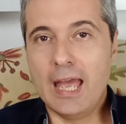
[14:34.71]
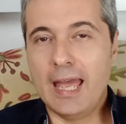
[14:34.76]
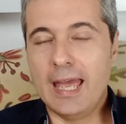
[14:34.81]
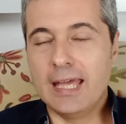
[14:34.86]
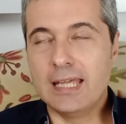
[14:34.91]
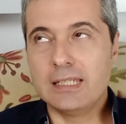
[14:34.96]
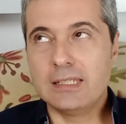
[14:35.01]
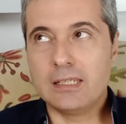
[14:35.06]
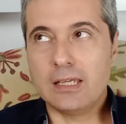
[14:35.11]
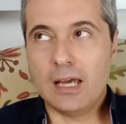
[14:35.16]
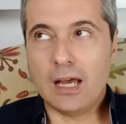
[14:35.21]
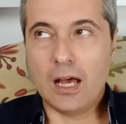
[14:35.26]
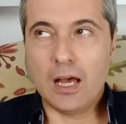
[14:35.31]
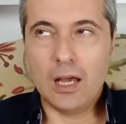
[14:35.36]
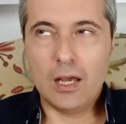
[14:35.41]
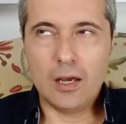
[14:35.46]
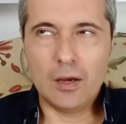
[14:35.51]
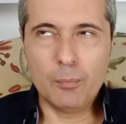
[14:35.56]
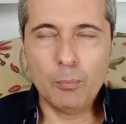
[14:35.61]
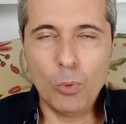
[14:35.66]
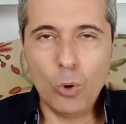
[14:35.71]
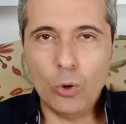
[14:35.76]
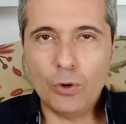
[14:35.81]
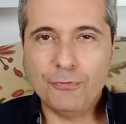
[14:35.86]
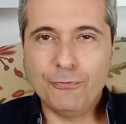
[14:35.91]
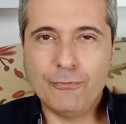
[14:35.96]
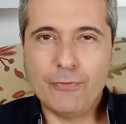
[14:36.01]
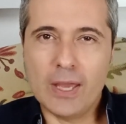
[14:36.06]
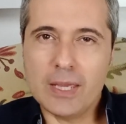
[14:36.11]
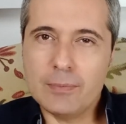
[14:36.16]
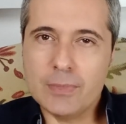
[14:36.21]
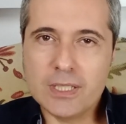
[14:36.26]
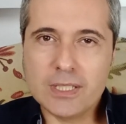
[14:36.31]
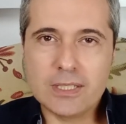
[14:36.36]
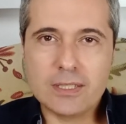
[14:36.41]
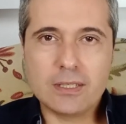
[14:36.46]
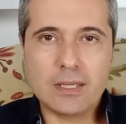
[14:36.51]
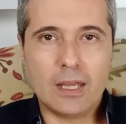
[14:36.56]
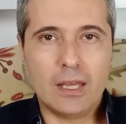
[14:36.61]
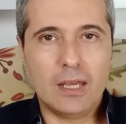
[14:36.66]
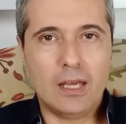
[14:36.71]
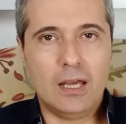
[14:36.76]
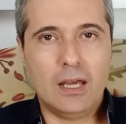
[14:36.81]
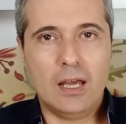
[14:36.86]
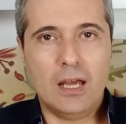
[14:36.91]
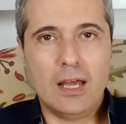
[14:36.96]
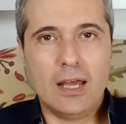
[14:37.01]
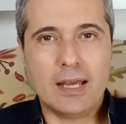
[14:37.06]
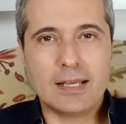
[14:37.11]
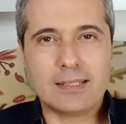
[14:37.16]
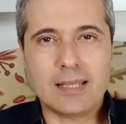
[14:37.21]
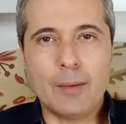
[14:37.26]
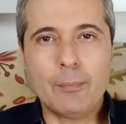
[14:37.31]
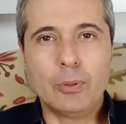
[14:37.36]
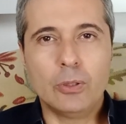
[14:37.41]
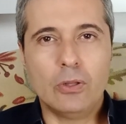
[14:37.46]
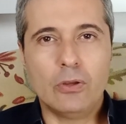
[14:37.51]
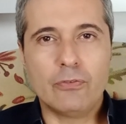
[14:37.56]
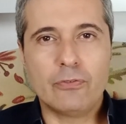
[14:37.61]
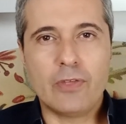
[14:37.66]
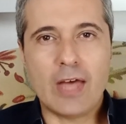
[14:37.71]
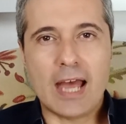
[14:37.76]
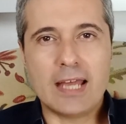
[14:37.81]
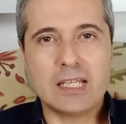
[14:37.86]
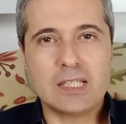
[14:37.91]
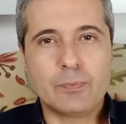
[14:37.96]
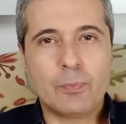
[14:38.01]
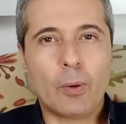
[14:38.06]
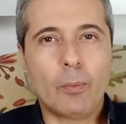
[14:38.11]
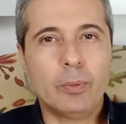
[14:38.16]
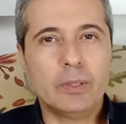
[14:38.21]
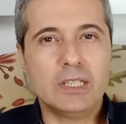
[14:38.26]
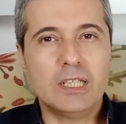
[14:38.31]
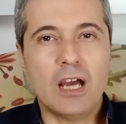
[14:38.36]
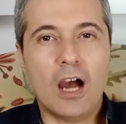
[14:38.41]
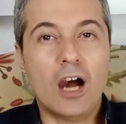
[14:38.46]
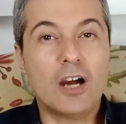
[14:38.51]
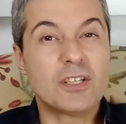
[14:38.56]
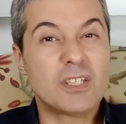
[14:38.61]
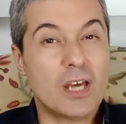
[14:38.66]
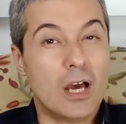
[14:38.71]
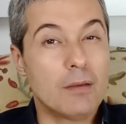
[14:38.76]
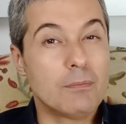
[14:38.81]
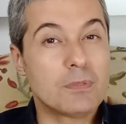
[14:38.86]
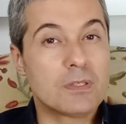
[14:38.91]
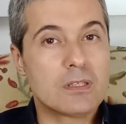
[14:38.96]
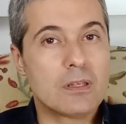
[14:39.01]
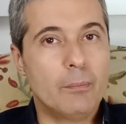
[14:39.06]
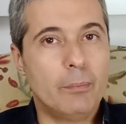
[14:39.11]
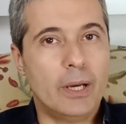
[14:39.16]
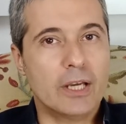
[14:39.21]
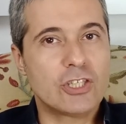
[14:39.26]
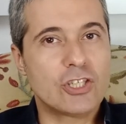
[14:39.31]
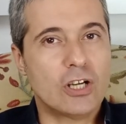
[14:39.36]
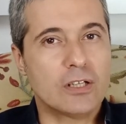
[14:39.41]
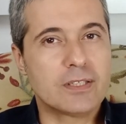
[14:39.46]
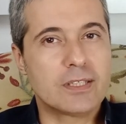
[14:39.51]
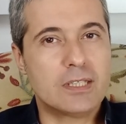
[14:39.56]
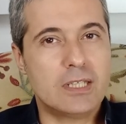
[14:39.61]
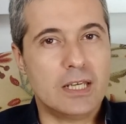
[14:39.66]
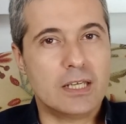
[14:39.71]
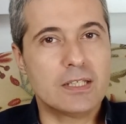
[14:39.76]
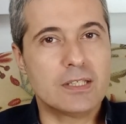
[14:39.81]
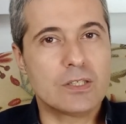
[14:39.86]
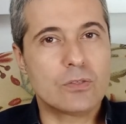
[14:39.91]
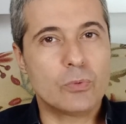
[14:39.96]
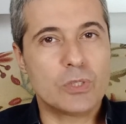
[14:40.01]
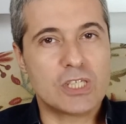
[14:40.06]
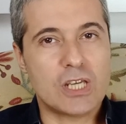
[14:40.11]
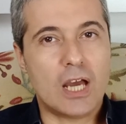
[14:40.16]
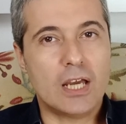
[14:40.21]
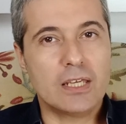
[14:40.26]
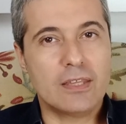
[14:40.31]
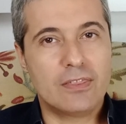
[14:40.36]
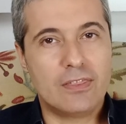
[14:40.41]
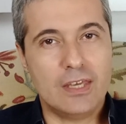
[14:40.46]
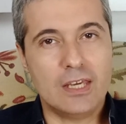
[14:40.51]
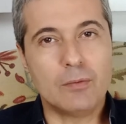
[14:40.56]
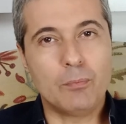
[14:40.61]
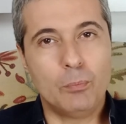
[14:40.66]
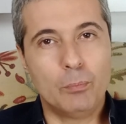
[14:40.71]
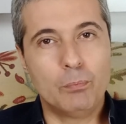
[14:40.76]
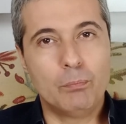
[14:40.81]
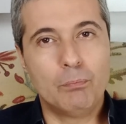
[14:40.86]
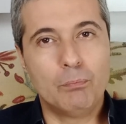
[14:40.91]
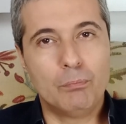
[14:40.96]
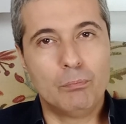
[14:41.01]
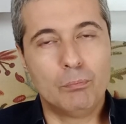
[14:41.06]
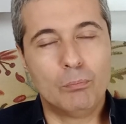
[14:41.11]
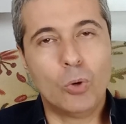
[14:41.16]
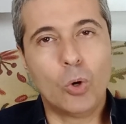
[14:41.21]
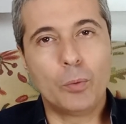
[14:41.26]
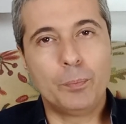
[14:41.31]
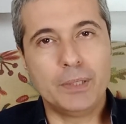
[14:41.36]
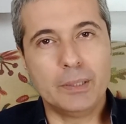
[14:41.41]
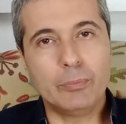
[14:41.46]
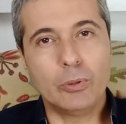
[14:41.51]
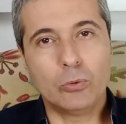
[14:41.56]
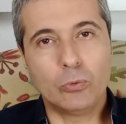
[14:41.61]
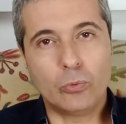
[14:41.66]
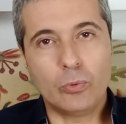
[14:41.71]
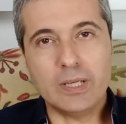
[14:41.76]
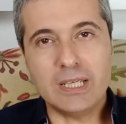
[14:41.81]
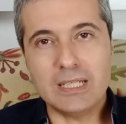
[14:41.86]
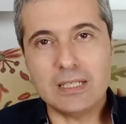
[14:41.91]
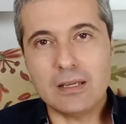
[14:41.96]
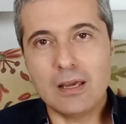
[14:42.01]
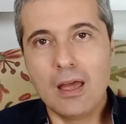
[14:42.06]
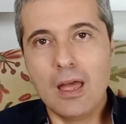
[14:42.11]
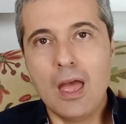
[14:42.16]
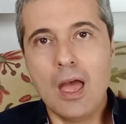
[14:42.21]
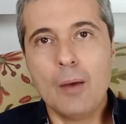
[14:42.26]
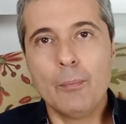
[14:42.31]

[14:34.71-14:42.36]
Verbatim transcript: and uh, a more famous uh, example of that is probably Hard Times by Charles Dickens, which I think more people read.